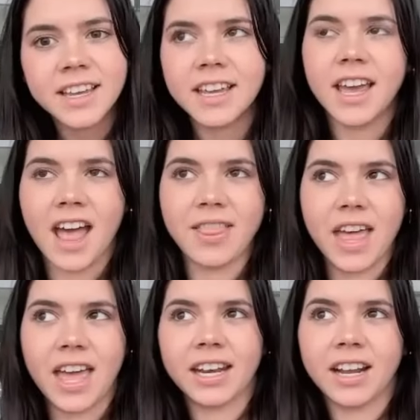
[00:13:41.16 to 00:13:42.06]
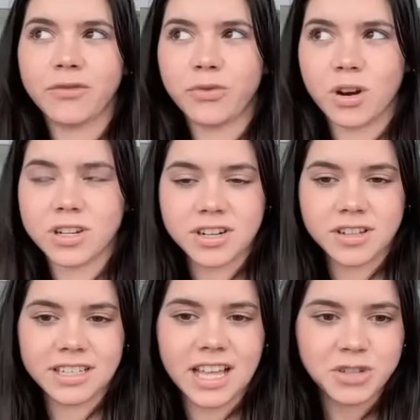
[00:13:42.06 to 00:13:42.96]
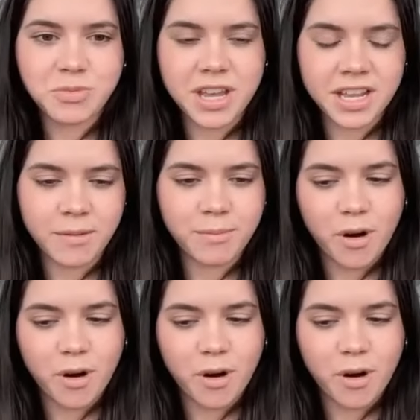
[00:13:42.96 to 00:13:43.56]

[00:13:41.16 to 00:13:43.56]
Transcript: And then unfortunately last weekend at